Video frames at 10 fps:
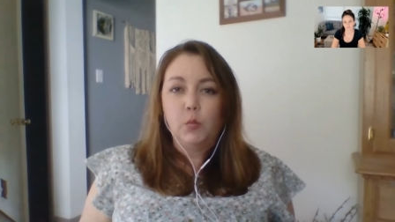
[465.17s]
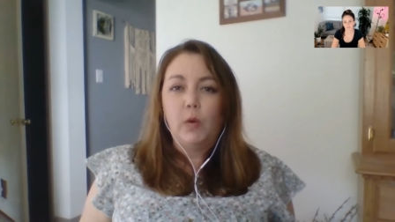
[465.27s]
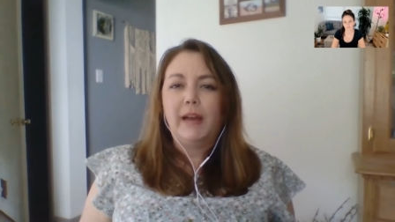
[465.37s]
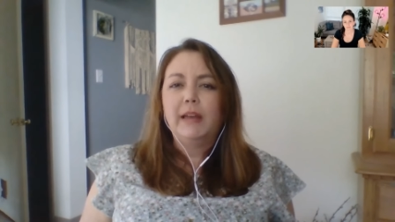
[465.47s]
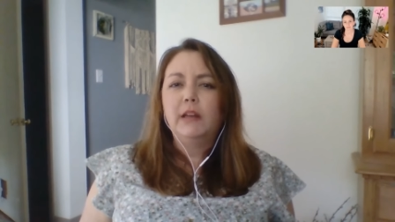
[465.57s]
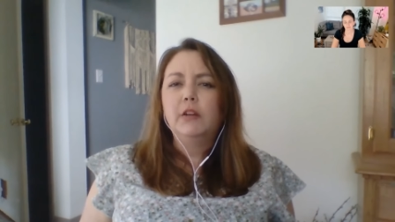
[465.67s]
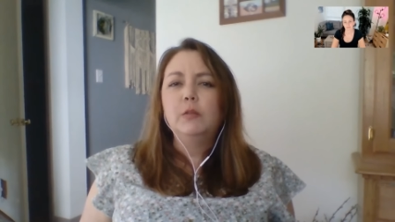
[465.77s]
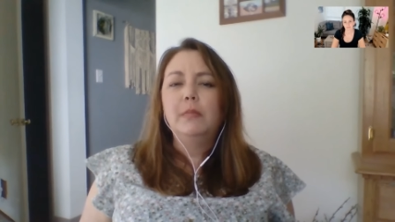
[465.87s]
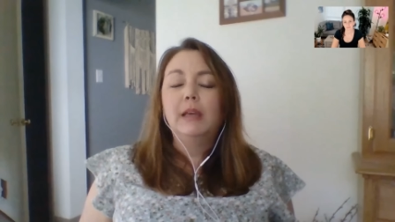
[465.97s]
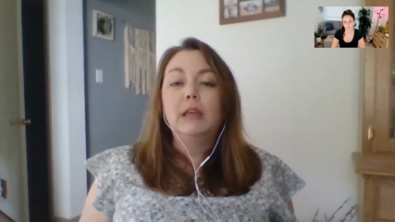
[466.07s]
Why are
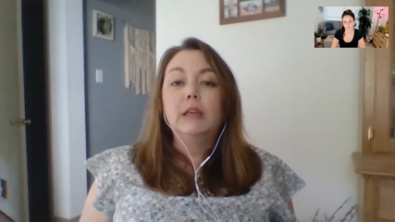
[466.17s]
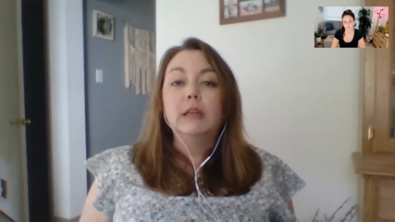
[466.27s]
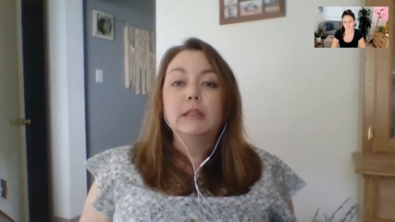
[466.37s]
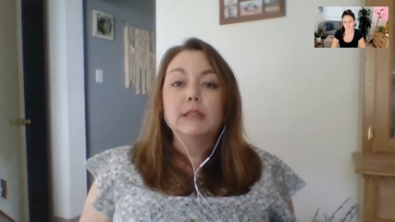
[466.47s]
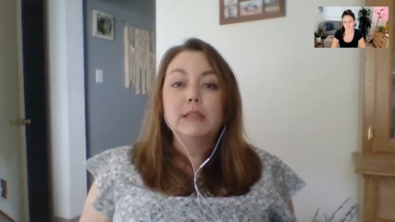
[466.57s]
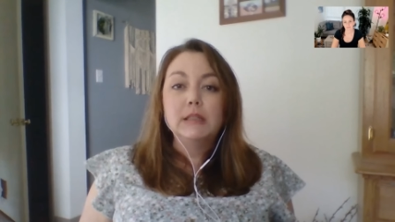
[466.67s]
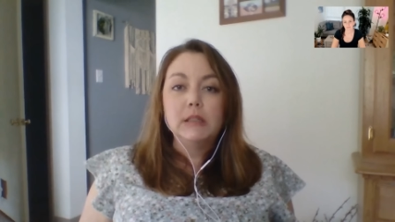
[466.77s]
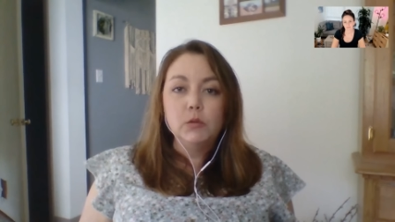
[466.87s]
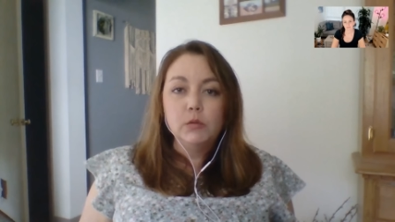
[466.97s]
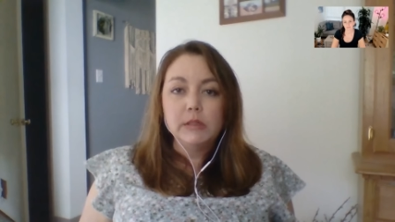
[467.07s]
you making
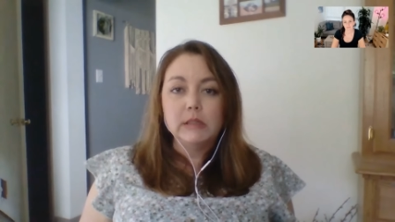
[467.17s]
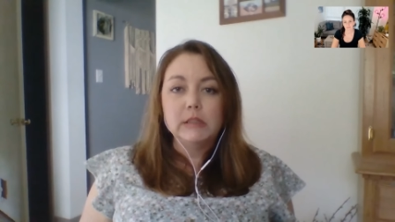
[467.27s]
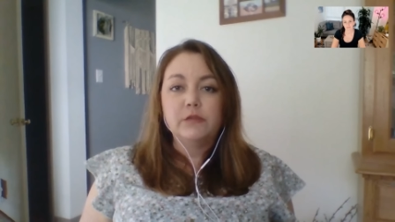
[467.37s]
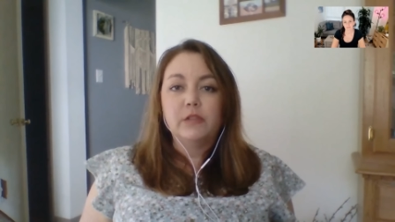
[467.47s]
excuses